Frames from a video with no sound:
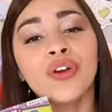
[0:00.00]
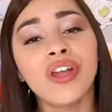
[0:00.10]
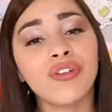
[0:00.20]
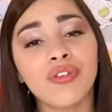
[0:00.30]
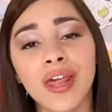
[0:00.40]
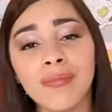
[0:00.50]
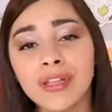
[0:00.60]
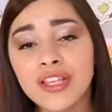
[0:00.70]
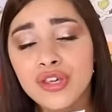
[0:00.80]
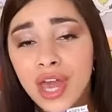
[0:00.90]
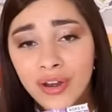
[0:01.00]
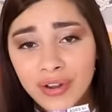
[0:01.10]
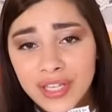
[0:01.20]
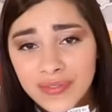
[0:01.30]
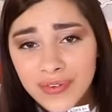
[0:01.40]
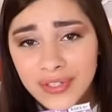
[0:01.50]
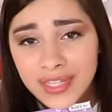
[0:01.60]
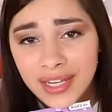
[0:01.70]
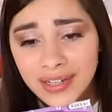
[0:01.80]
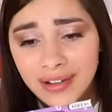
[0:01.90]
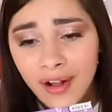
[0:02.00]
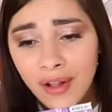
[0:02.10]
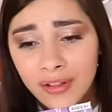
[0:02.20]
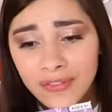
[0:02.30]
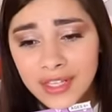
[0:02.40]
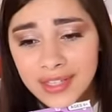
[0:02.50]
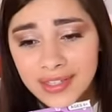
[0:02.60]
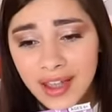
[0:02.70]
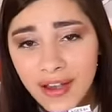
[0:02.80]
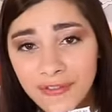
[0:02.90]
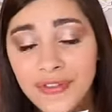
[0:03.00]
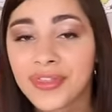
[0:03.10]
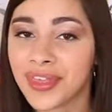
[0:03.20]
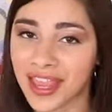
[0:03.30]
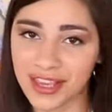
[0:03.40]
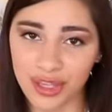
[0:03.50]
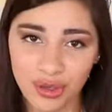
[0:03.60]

were incredibly generous for sending all of this stuff. Thank